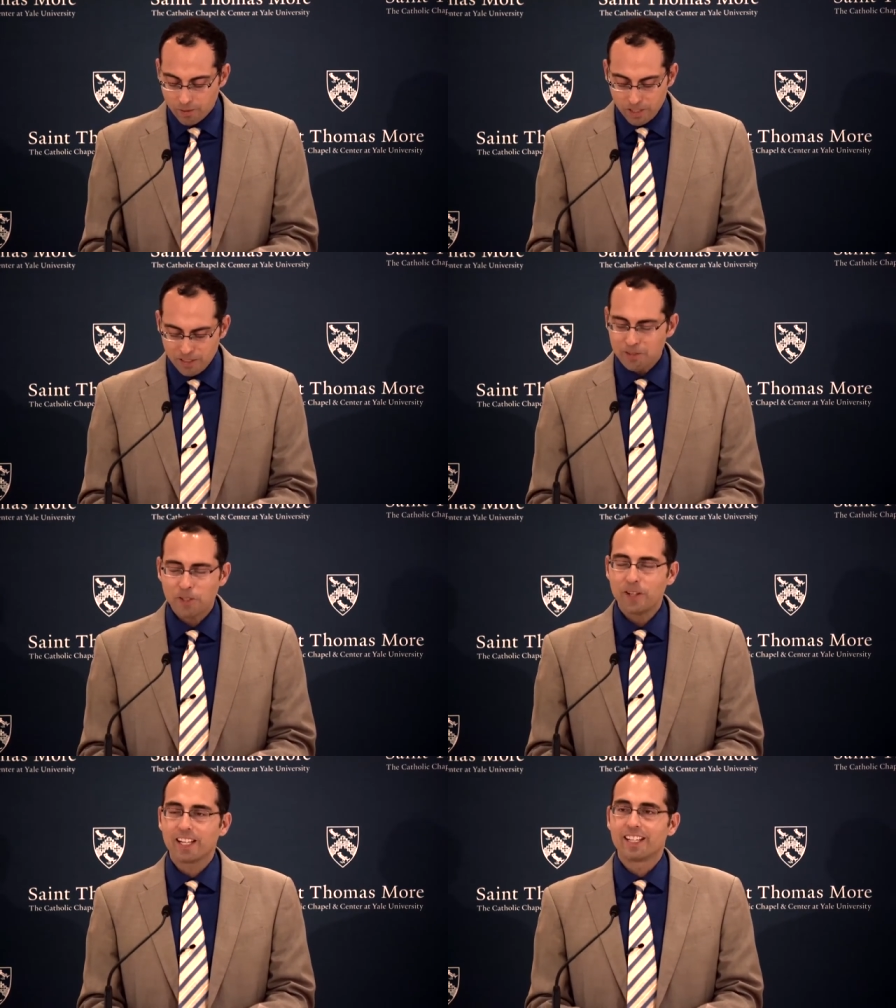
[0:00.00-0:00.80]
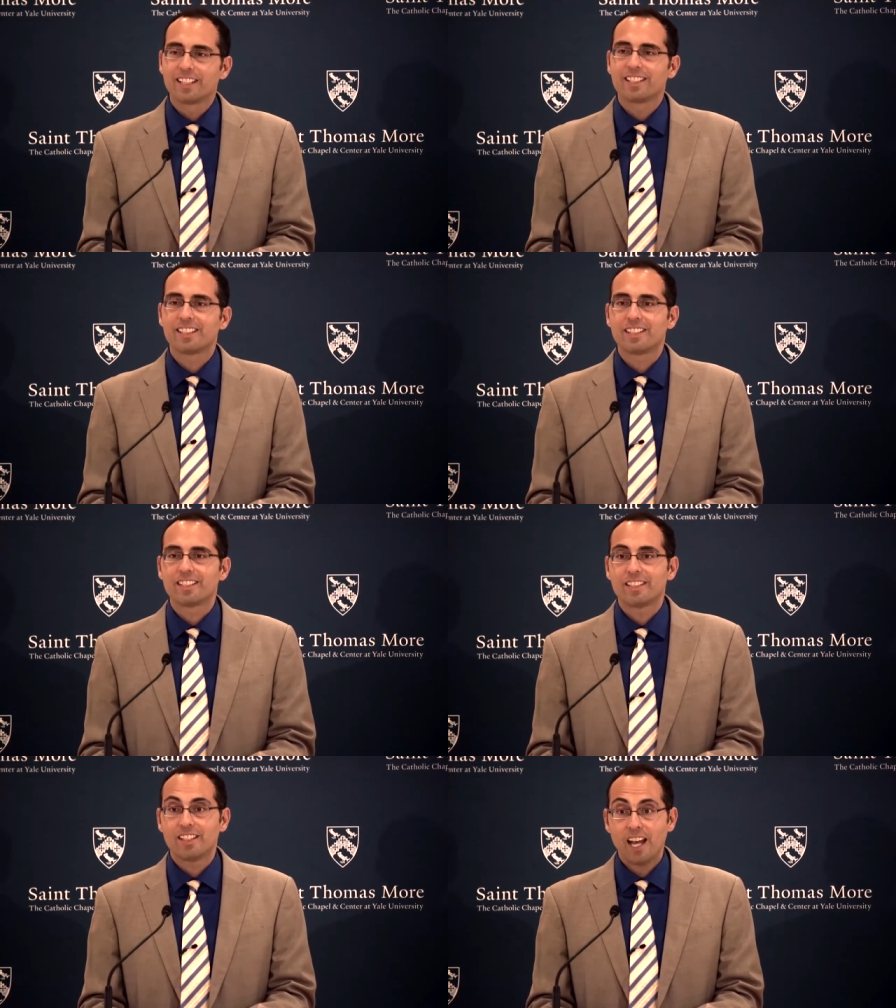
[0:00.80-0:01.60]
What are you doing?
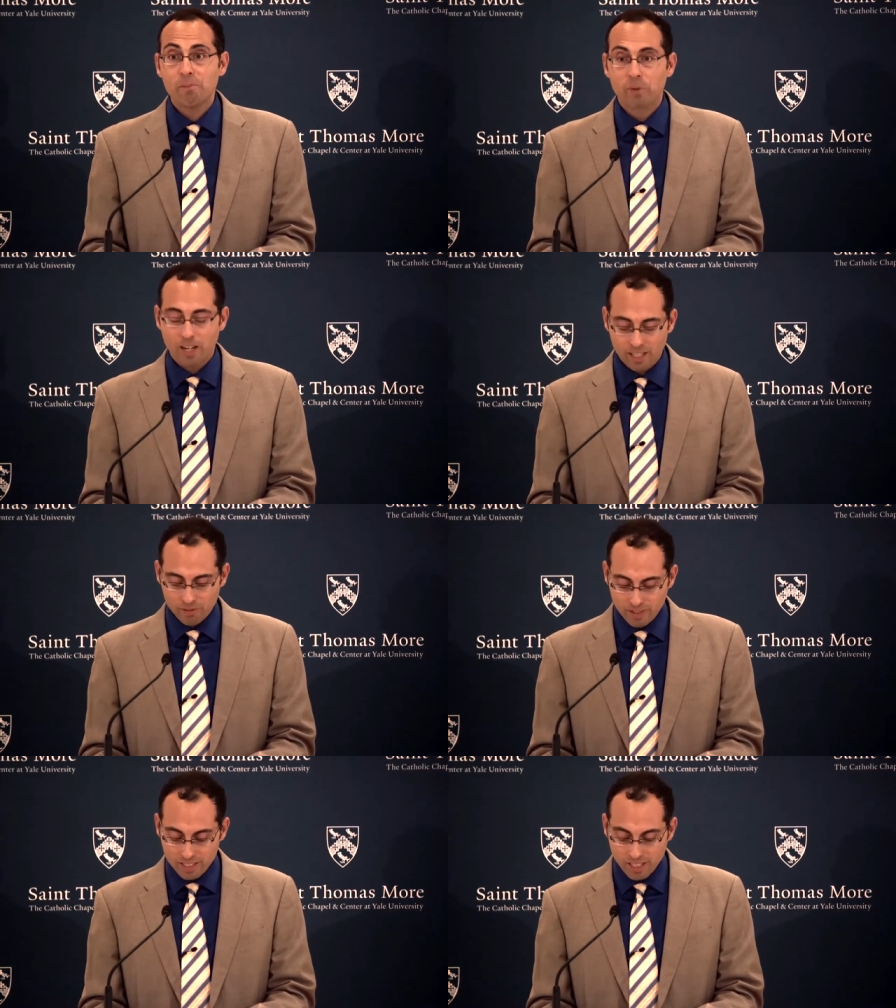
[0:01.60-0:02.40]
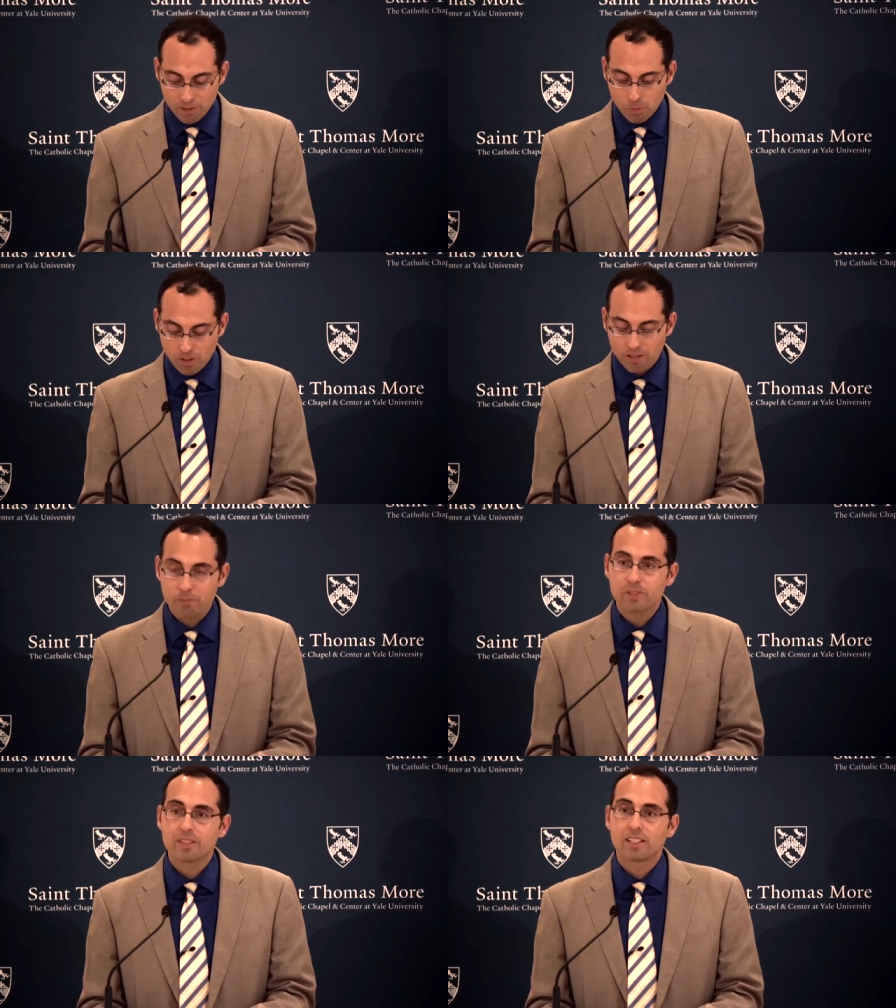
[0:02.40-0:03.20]
I'm praying for the dead
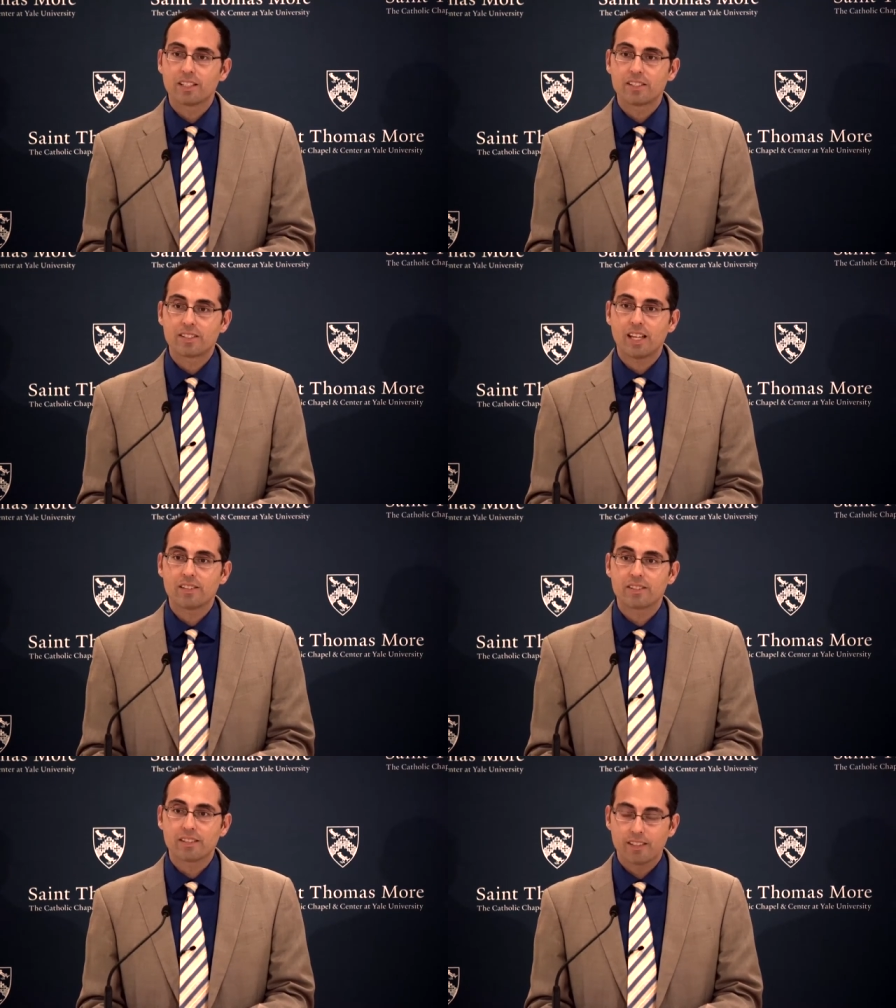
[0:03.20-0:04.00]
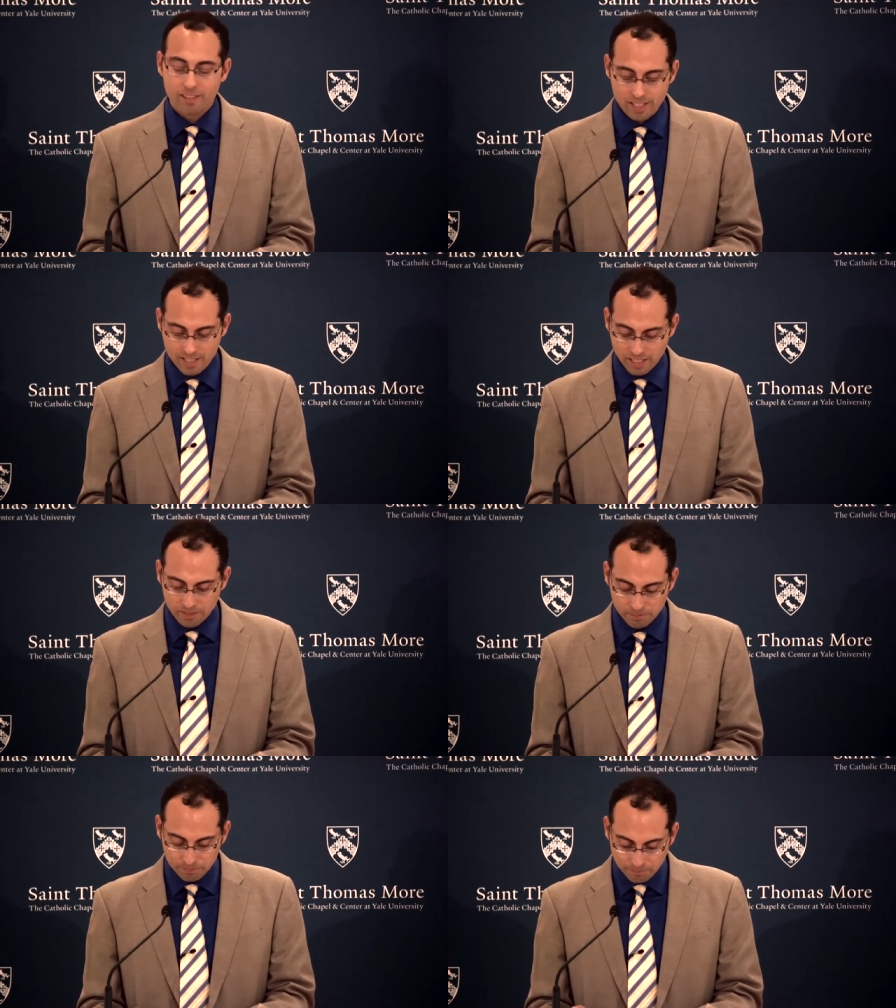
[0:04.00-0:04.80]
worms. Says, Listen.